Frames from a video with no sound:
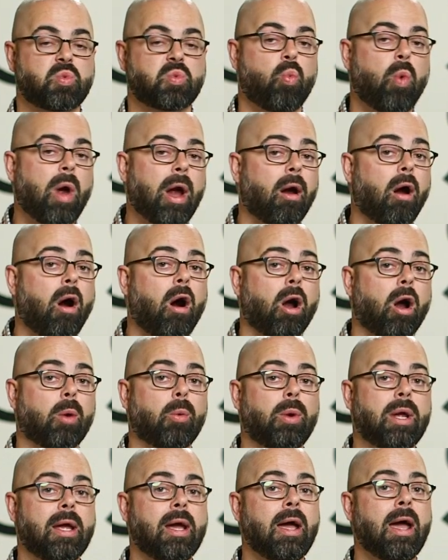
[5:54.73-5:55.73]
Where are
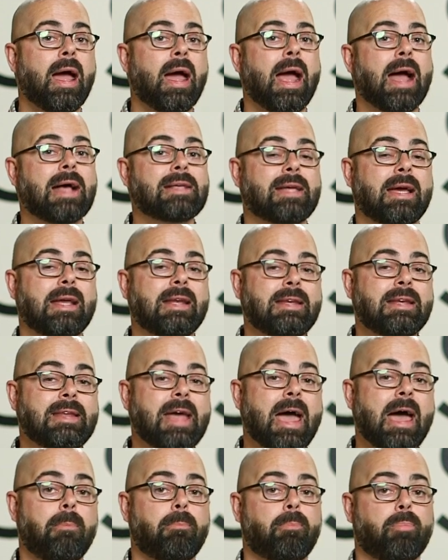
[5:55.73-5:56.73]
we as a
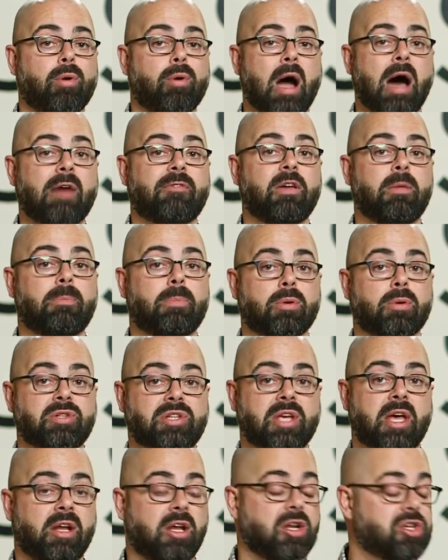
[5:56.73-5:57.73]
net profit
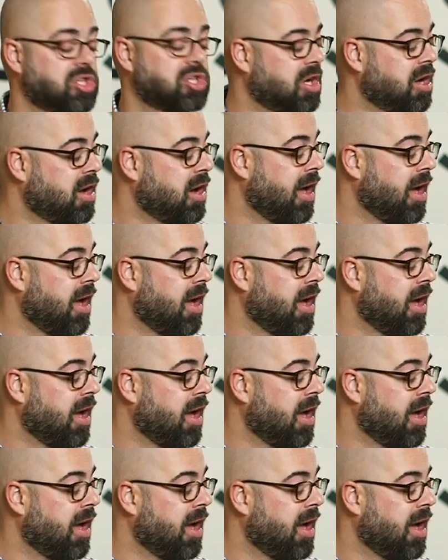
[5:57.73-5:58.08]
percentage?